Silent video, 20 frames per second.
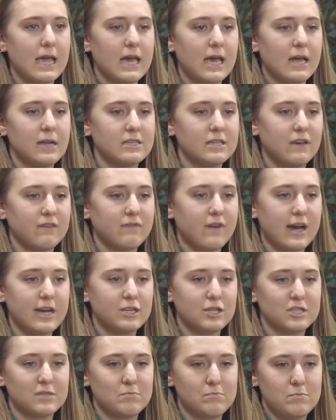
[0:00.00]
And if
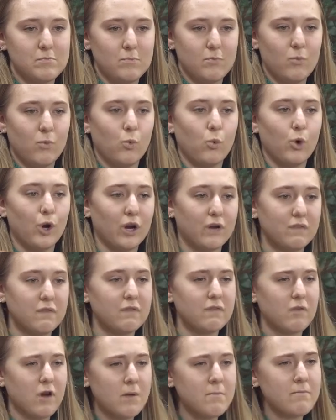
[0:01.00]
I just work
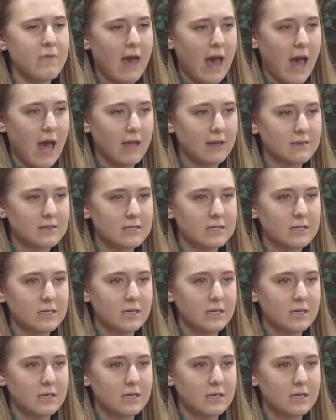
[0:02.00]
from that,